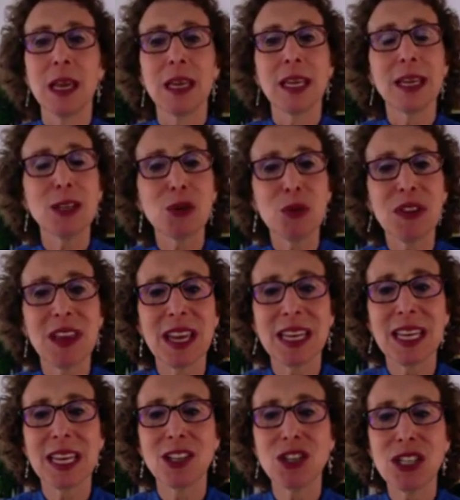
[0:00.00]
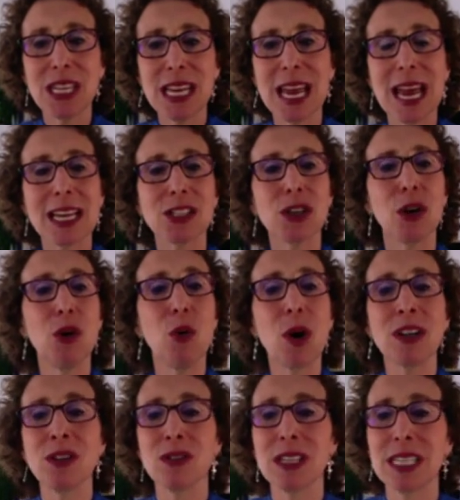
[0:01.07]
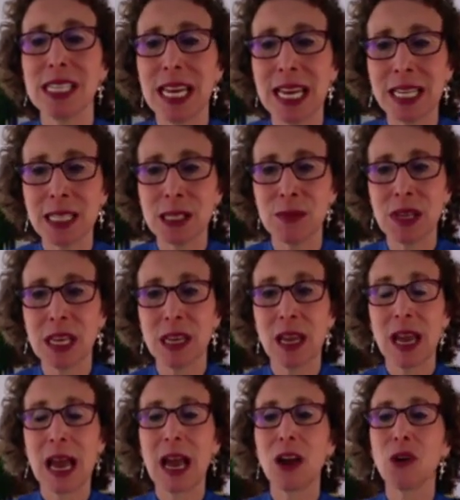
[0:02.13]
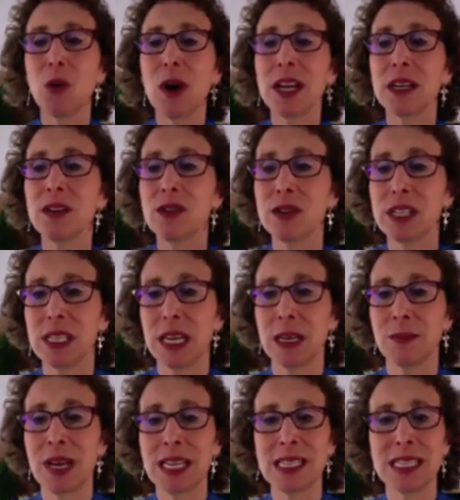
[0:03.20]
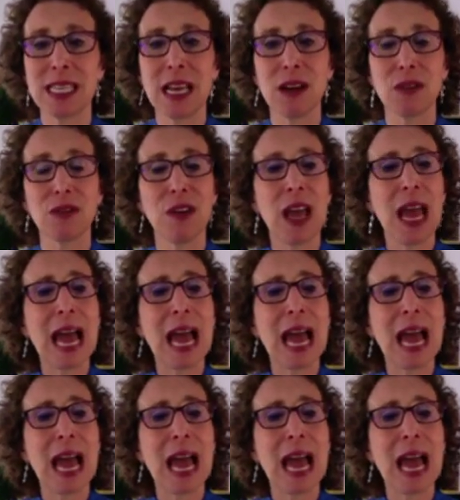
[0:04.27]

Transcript: Kids with ADHD ask, Who understands me? How do I understand myself?